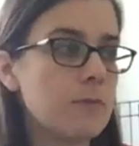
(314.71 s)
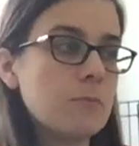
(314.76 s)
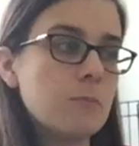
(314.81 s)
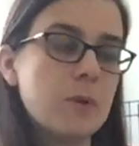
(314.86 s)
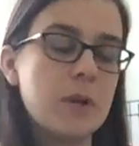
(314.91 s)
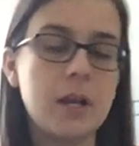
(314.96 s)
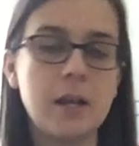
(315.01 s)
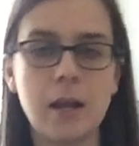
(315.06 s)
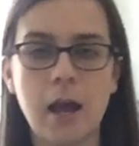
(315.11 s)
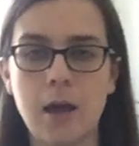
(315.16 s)

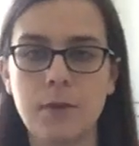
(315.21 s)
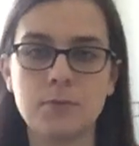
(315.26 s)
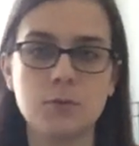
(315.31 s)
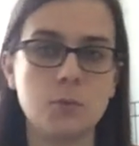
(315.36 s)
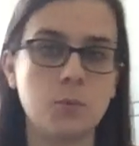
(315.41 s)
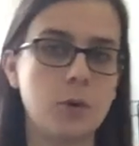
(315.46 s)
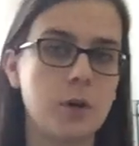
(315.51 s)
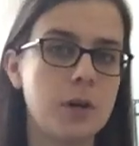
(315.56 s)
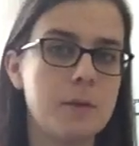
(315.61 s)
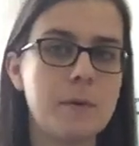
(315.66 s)
We didn't have to
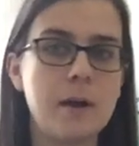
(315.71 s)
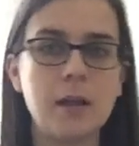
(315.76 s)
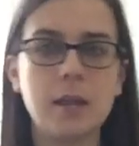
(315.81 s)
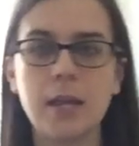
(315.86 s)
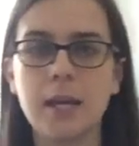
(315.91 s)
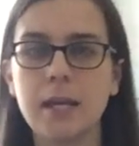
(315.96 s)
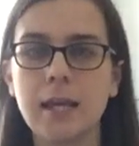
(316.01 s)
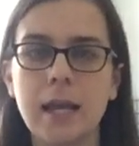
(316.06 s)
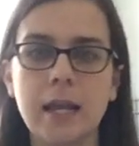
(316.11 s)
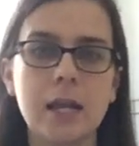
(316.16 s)
worry about
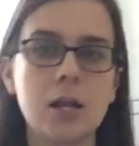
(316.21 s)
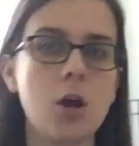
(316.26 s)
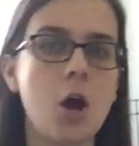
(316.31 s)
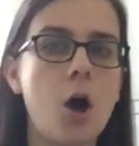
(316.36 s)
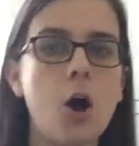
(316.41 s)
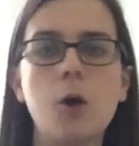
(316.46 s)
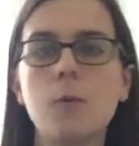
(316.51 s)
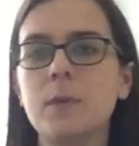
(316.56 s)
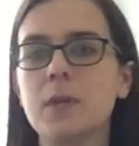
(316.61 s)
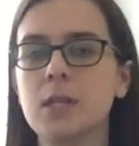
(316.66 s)
like getting
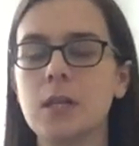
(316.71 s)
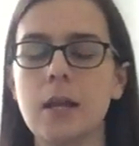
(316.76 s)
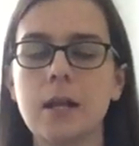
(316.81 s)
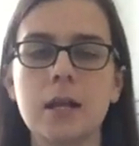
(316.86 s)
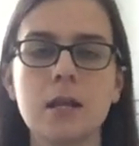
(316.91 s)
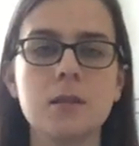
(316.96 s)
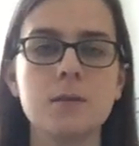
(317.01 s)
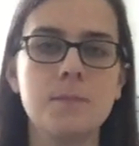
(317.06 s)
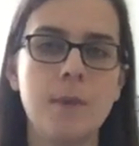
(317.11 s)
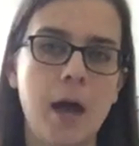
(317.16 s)
home and
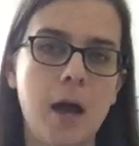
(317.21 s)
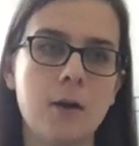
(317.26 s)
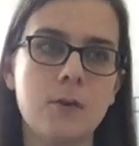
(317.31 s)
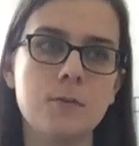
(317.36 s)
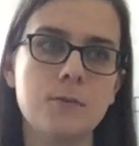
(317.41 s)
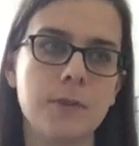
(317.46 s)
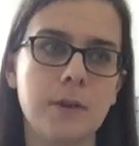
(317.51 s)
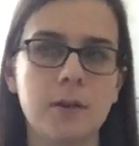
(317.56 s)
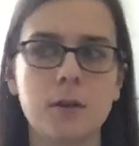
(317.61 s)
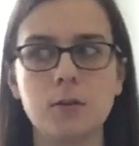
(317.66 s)
letting them
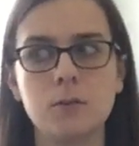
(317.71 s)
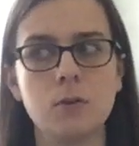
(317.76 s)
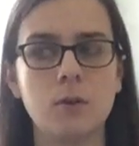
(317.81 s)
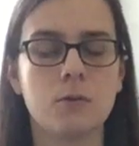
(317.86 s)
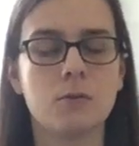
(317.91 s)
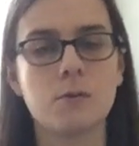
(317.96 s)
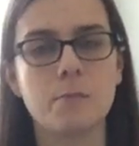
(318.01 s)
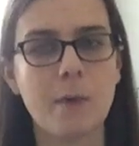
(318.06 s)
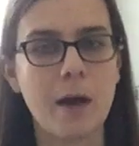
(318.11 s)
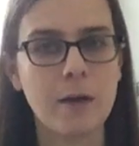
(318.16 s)
out. They could go
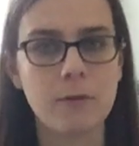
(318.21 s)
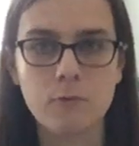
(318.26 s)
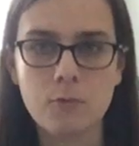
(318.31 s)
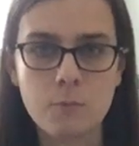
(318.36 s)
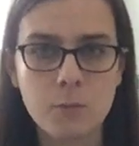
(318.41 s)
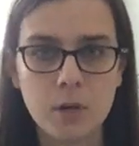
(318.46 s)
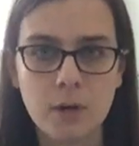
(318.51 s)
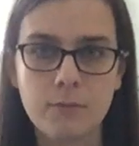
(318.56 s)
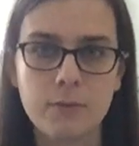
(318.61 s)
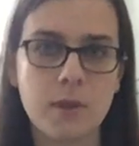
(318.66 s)
to the
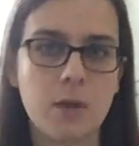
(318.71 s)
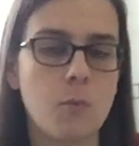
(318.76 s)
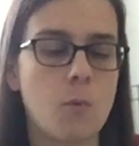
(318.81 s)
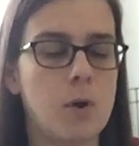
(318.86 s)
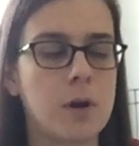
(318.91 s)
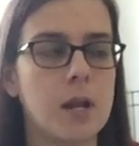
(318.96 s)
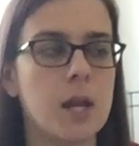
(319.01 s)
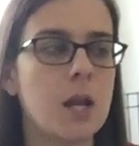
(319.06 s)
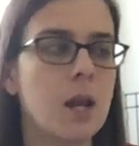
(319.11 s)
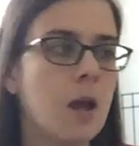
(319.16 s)
bathroom whenever they
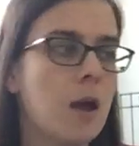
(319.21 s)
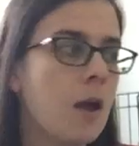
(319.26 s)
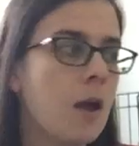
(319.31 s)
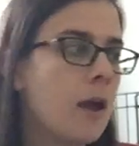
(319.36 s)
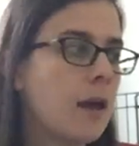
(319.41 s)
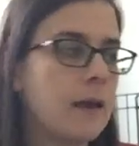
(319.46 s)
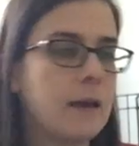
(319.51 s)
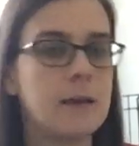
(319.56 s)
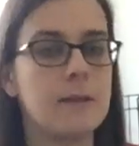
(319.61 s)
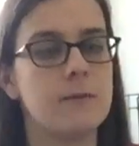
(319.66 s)
wanted
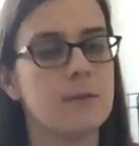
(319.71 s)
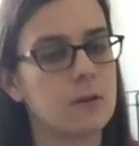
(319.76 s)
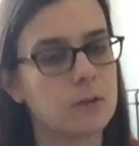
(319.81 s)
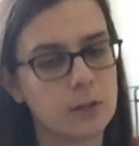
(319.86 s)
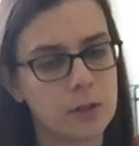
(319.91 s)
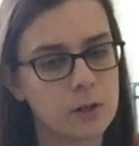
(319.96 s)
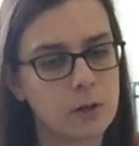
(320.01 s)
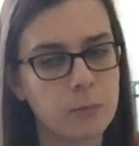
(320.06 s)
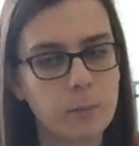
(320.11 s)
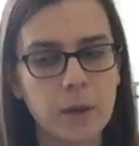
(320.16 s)
in their
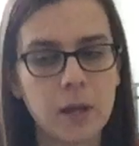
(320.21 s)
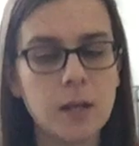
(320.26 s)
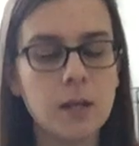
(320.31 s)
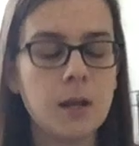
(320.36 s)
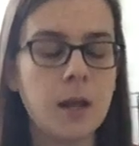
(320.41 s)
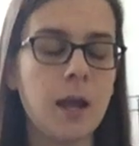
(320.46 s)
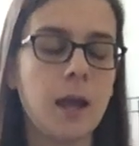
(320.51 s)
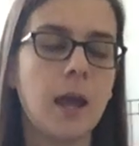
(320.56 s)
litter bin.